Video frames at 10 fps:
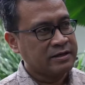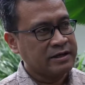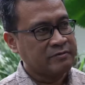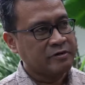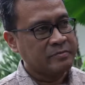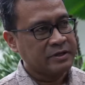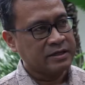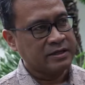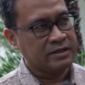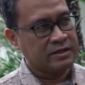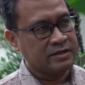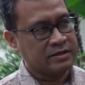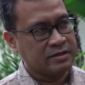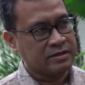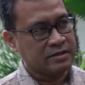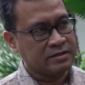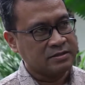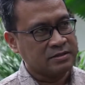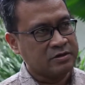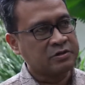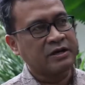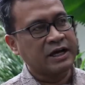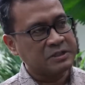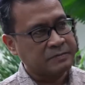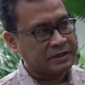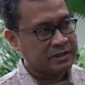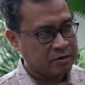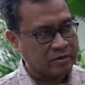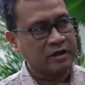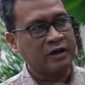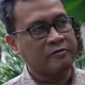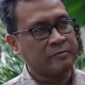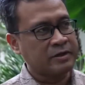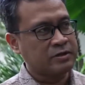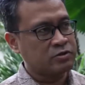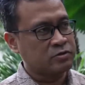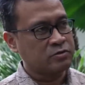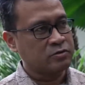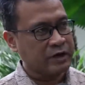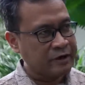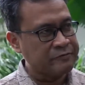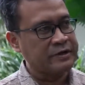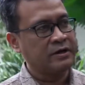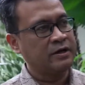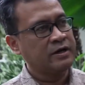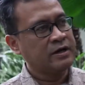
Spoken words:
and will be authorized by the local government to have their